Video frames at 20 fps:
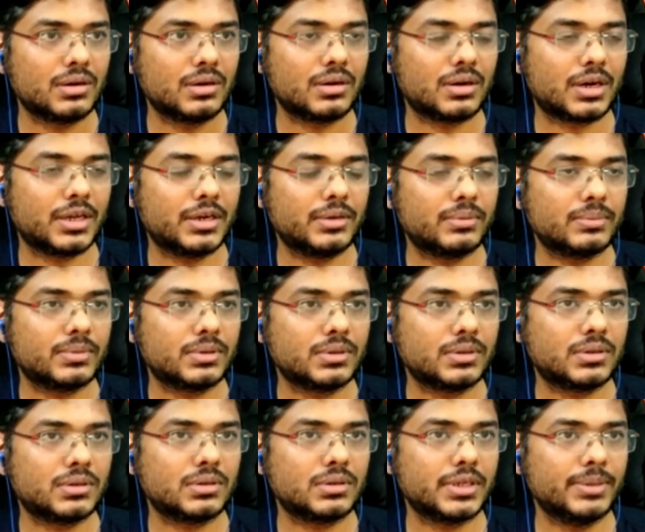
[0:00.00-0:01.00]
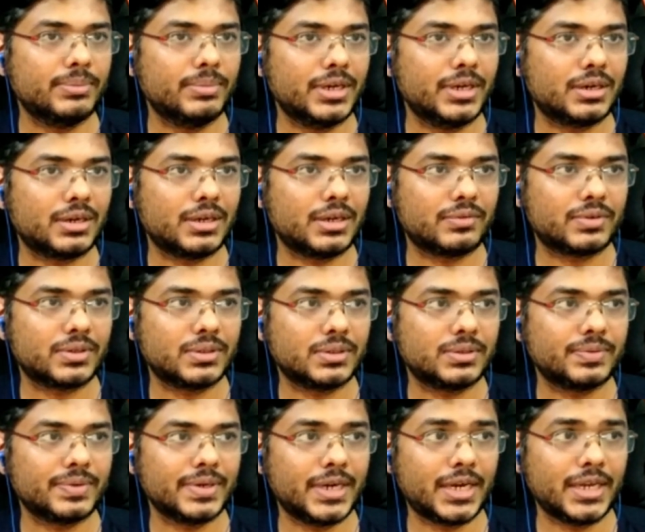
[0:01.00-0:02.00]
I remember immediately after
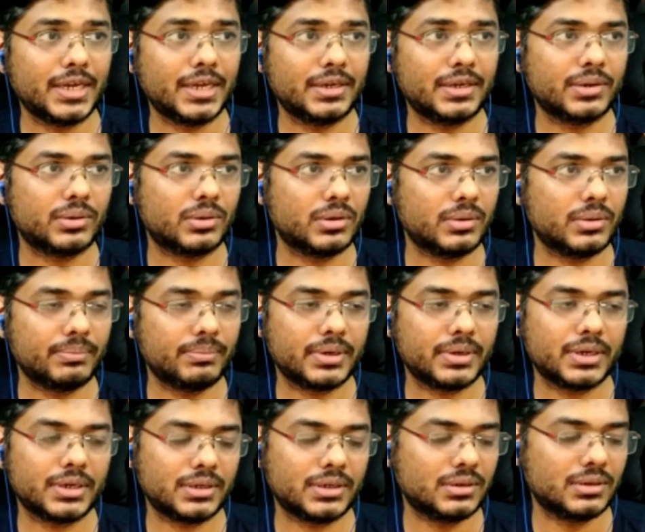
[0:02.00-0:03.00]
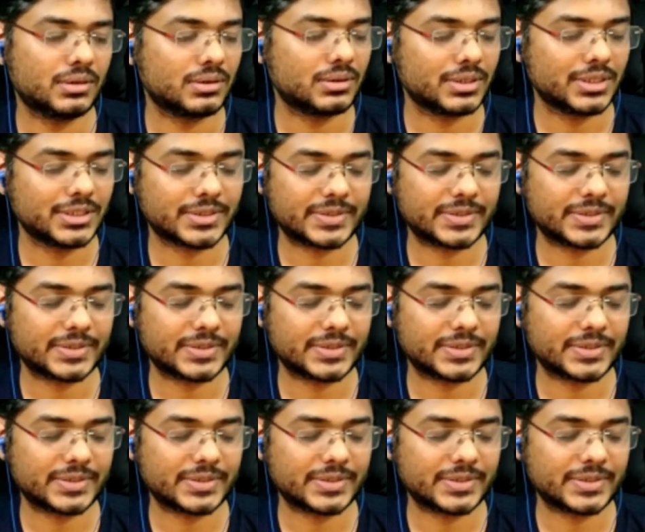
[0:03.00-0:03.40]
the 2018 Olympiad,